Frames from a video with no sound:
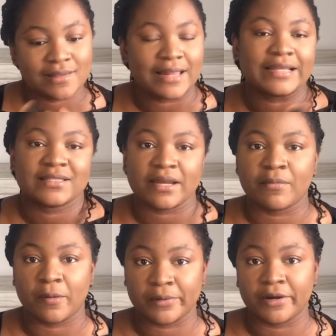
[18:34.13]
set my
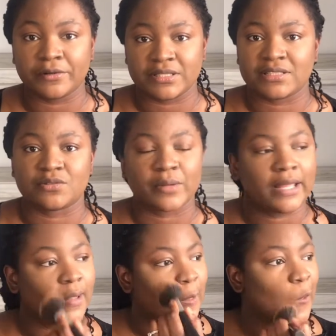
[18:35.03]
priorities, right?
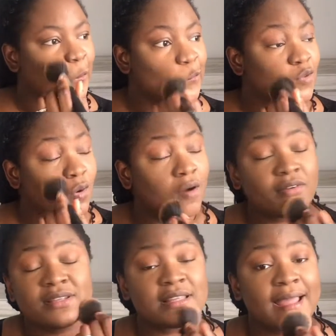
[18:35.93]
So
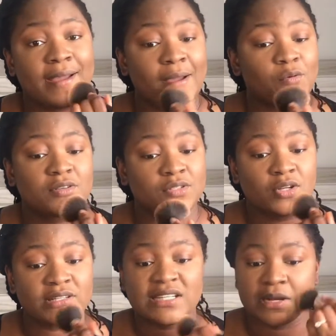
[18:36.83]
obviously I was
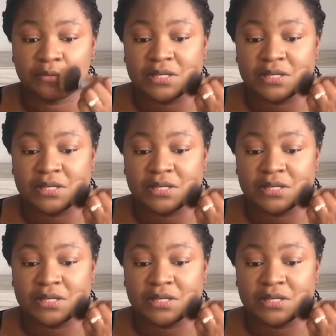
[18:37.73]
studying and